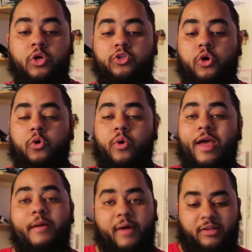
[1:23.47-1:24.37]

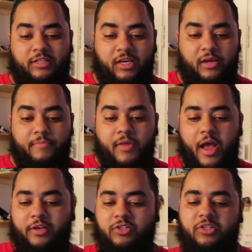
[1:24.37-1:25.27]
So MIT
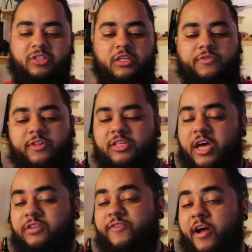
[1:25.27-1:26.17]
has successfully
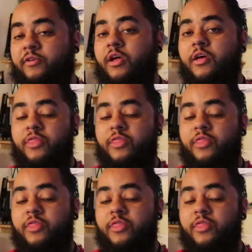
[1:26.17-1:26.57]
test fired